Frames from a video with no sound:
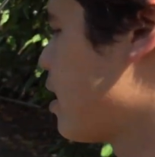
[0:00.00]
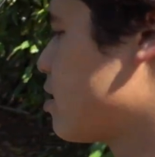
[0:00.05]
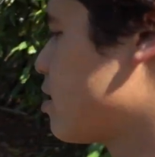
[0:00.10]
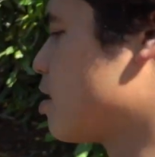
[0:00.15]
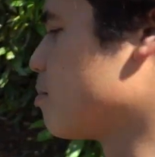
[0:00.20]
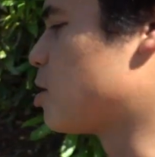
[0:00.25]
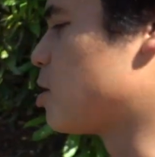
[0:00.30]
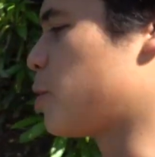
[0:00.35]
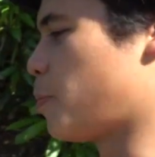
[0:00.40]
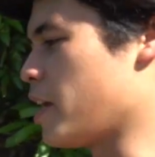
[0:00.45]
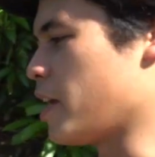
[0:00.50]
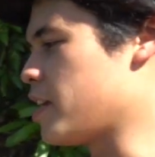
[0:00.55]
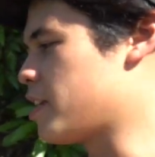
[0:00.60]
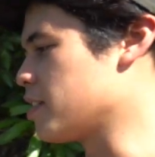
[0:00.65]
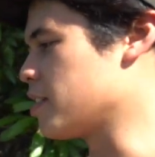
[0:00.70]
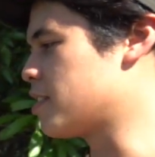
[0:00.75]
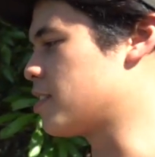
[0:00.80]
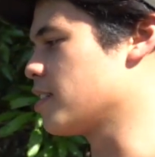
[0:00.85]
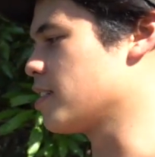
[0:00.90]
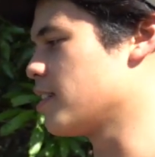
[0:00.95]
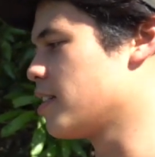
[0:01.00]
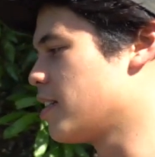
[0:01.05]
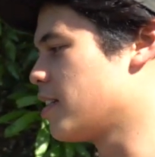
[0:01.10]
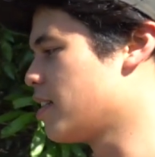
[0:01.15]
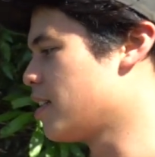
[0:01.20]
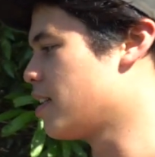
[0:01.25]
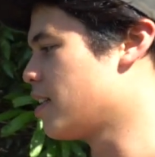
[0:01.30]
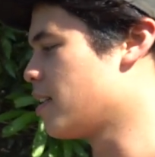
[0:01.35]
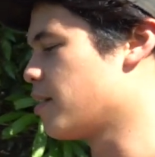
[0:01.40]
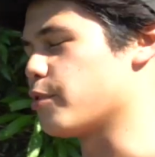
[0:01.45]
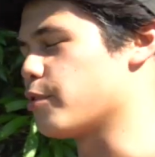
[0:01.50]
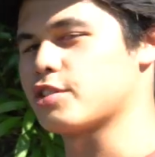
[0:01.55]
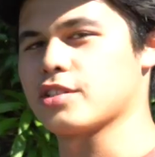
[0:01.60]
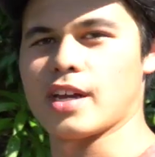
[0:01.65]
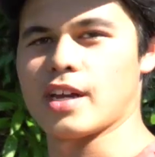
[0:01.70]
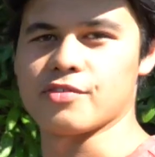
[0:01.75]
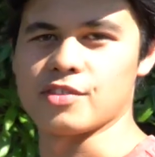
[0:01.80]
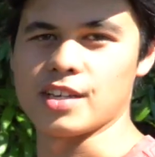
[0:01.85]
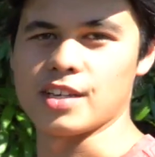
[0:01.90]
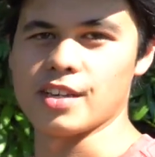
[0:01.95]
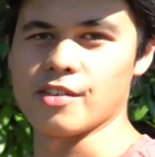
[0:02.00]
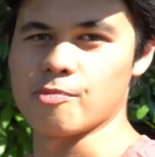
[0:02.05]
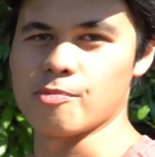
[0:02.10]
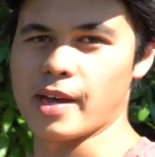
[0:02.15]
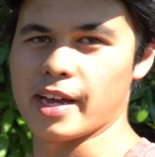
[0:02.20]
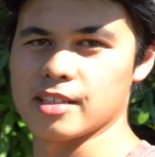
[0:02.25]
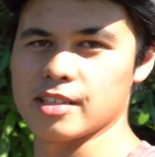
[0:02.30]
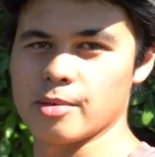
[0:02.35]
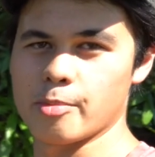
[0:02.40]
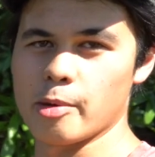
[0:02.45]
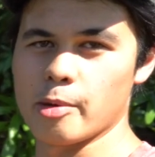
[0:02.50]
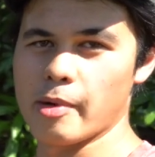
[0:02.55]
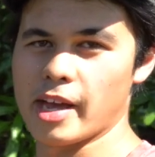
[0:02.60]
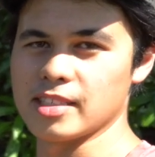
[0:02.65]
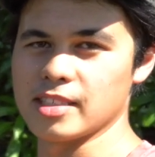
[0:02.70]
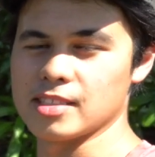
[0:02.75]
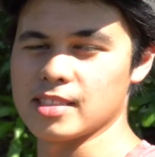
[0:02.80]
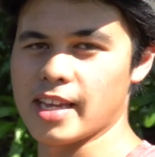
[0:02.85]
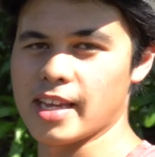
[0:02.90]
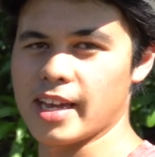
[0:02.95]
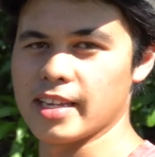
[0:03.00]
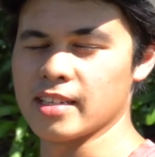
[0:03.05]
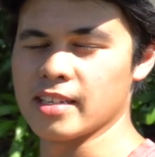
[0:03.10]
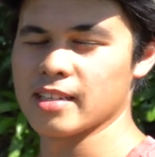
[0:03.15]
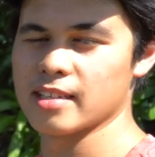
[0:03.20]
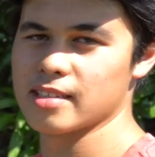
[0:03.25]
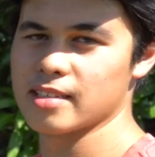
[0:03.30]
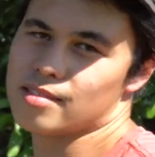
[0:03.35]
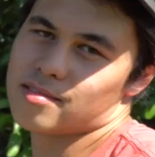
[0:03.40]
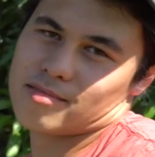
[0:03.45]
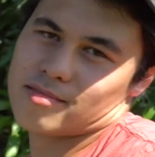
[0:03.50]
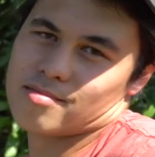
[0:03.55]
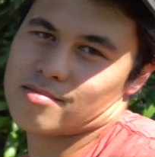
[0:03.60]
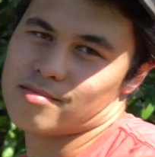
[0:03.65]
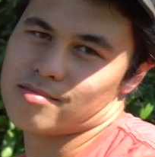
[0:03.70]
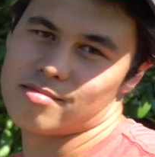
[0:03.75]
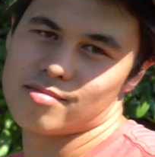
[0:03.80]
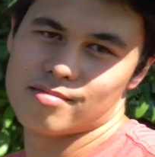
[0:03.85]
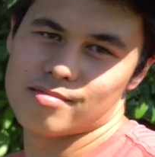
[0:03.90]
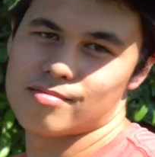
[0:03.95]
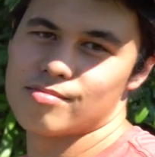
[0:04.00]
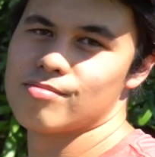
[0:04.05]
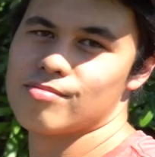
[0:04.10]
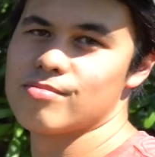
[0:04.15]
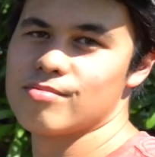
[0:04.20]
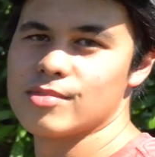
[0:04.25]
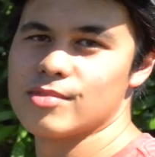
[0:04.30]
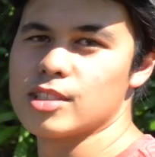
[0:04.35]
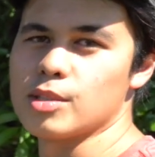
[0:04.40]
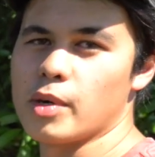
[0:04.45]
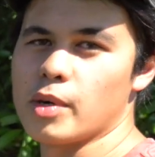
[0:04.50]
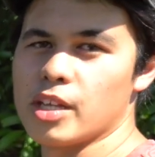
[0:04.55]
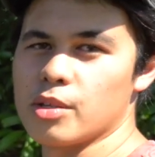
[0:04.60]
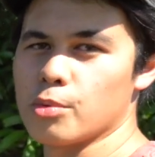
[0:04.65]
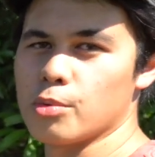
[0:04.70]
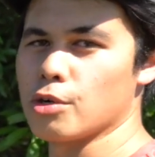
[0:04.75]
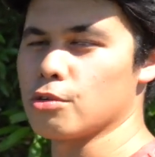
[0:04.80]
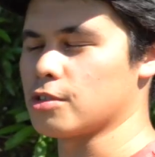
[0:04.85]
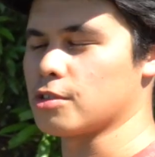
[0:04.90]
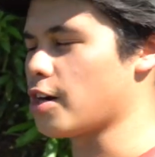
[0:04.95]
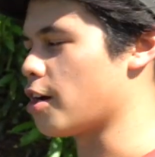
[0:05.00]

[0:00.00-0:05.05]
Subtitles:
some speakers, which I have to give back to me mate's dad. It's the way the world